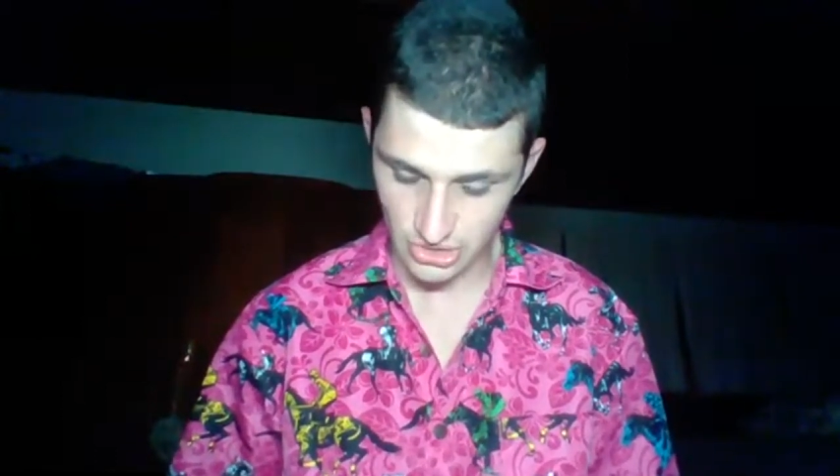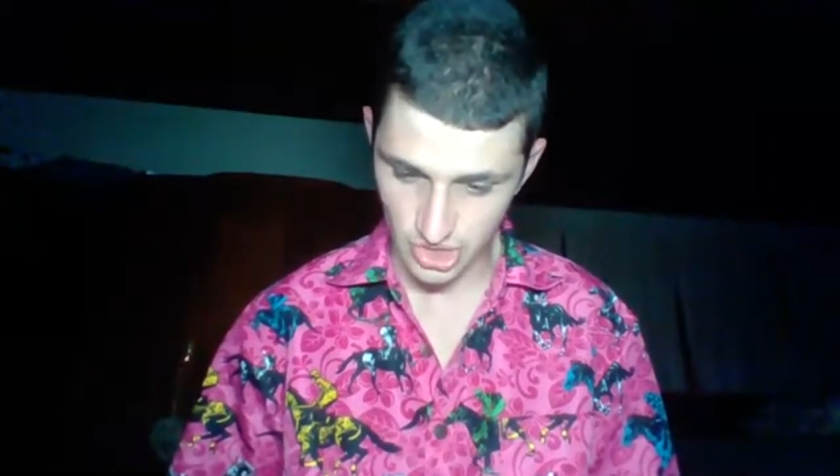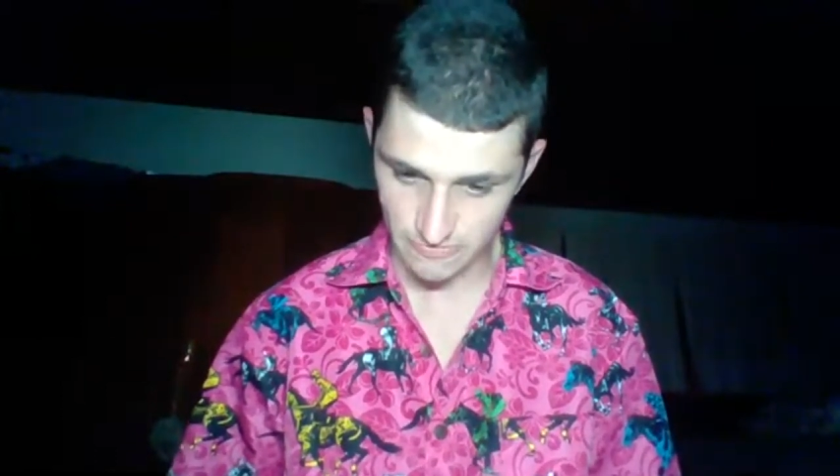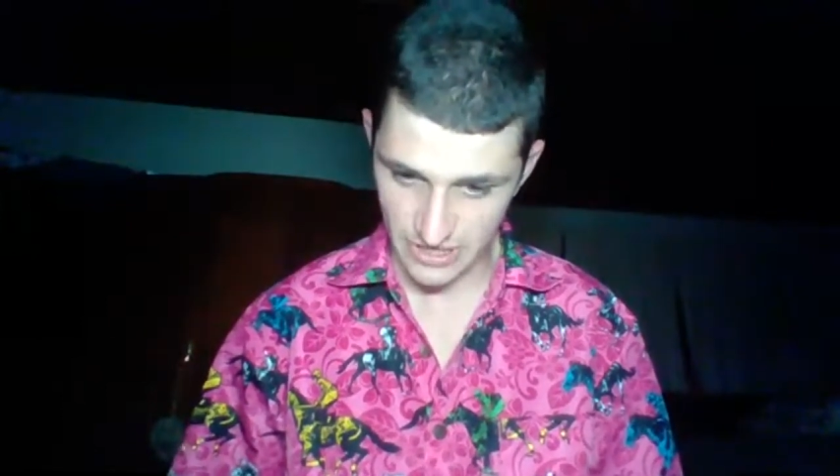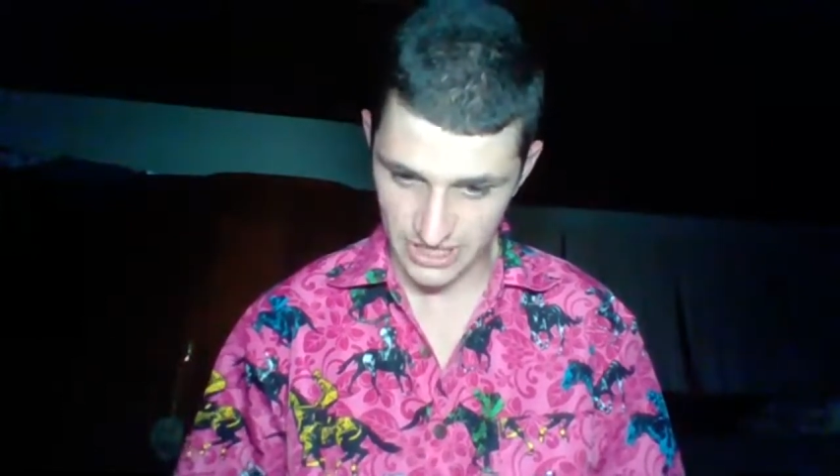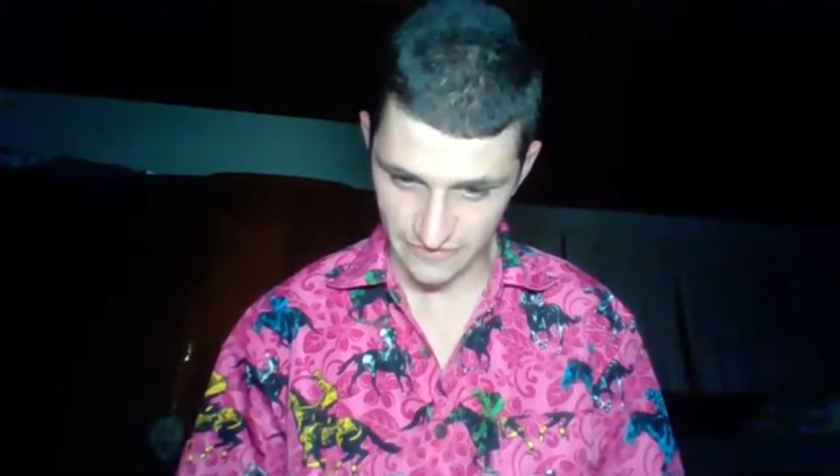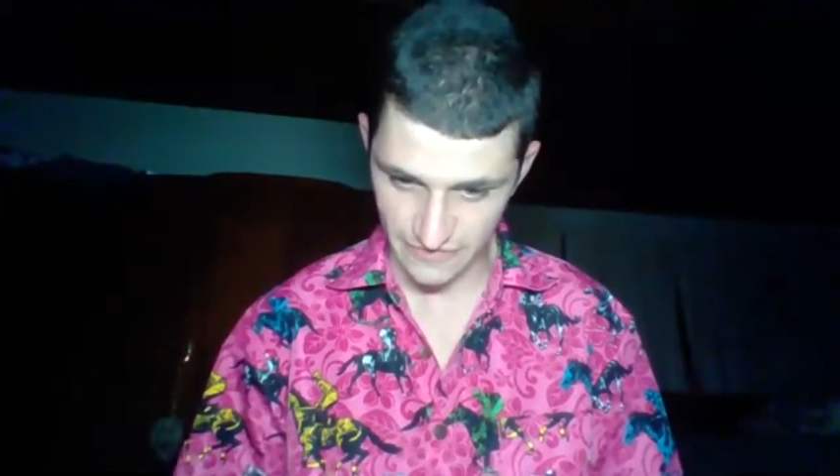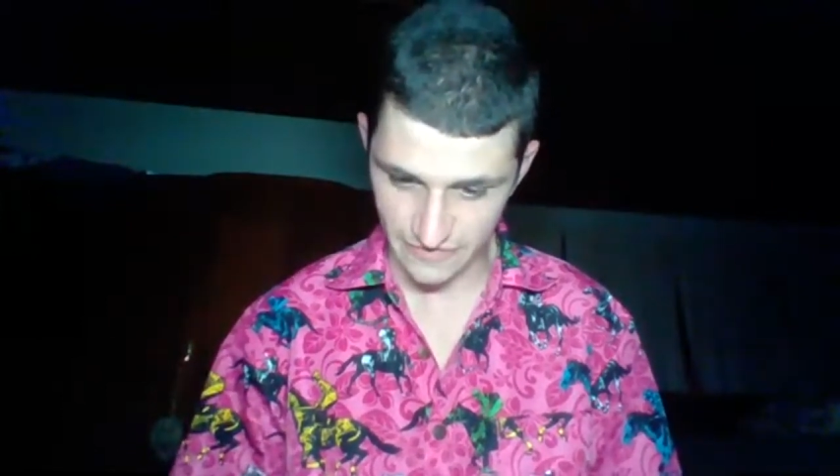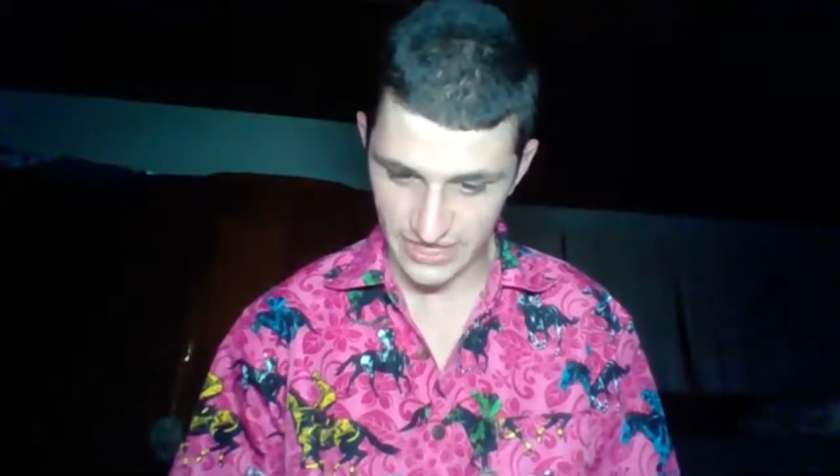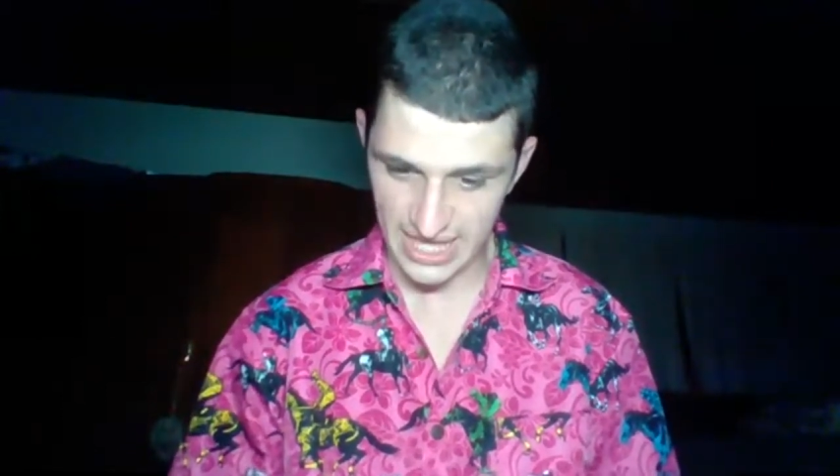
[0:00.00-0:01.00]
Dropped back to
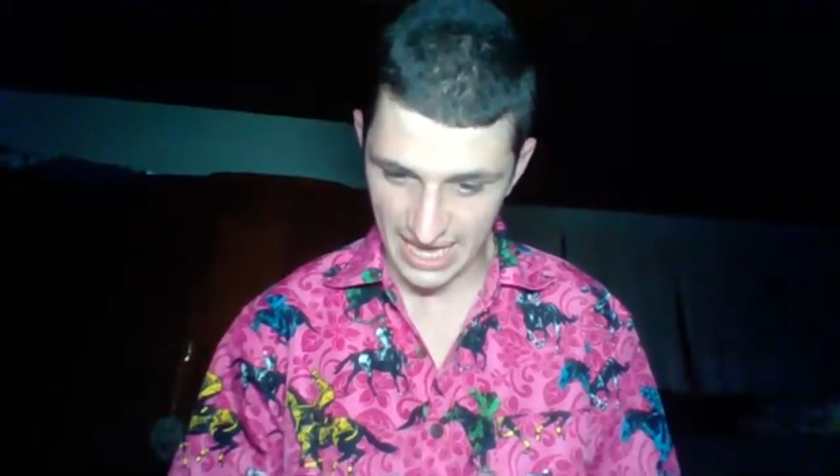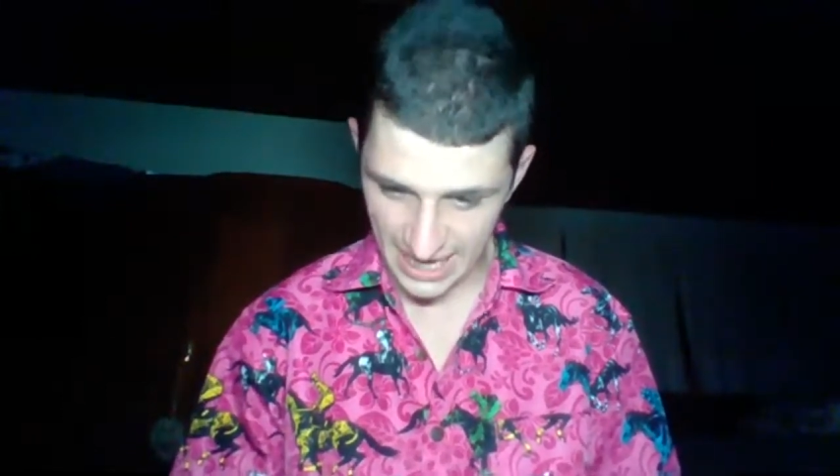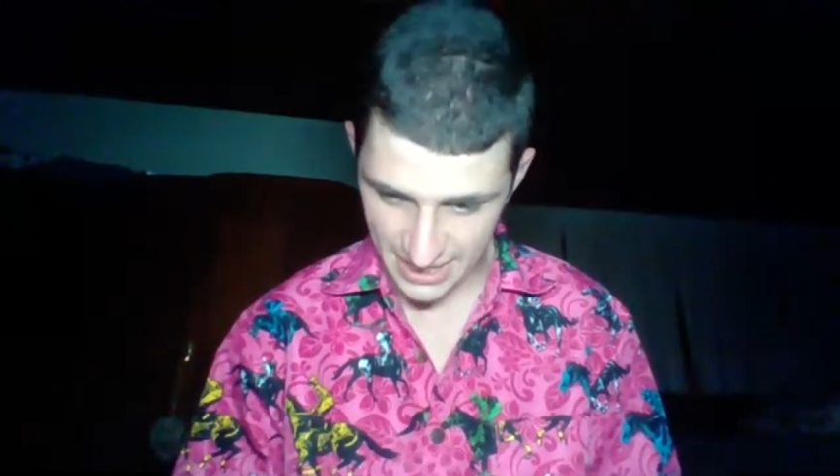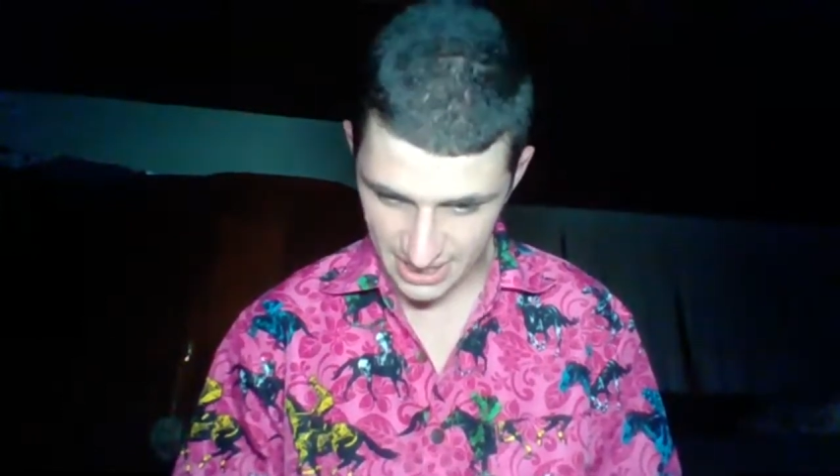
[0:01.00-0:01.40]
58